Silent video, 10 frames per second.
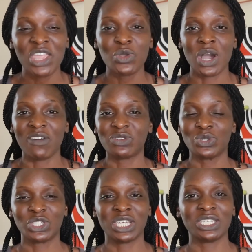You have to
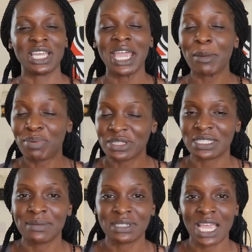change airports
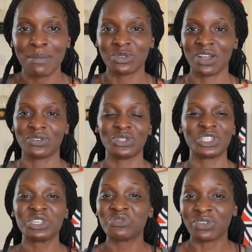sometimes. You have to
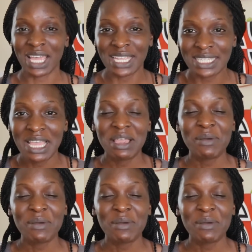change flights.